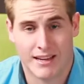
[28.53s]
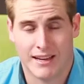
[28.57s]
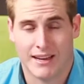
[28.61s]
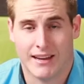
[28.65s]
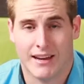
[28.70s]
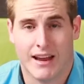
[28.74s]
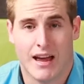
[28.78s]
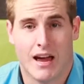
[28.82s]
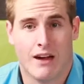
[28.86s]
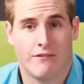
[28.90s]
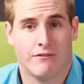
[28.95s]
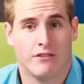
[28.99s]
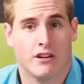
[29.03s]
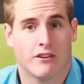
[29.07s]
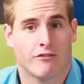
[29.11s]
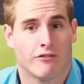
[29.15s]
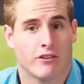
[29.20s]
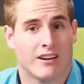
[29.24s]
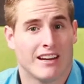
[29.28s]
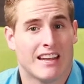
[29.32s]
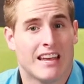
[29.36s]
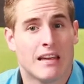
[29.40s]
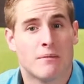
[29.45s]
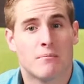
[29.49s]
They can have
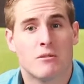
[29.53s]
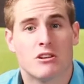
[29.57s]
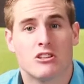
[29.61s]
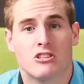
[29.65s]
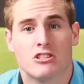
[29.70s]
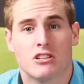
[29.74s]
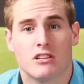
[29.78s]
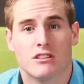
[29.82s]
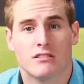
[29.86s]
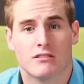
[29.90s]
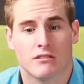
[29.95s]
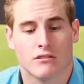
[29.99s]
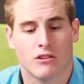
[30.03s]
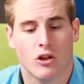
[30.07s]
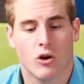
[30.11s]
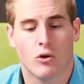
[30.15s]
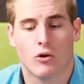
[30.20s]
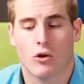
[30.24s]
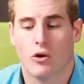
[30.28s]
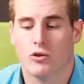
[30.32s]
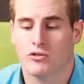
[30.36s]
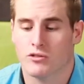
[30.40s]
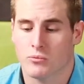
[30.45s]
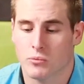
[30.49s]
different images and
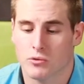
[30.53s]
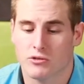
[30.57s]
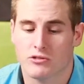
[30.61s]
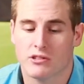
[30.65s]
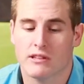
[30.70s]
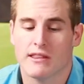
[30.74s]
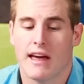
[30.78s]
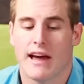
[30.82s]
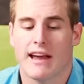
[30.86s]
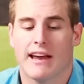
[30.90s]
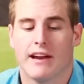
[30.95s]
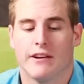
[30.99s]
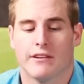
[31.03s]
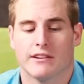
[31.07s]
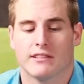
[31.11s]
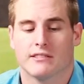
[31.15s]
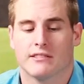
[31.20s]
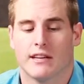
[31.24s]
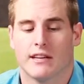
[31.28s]
logos, and we'll see that here in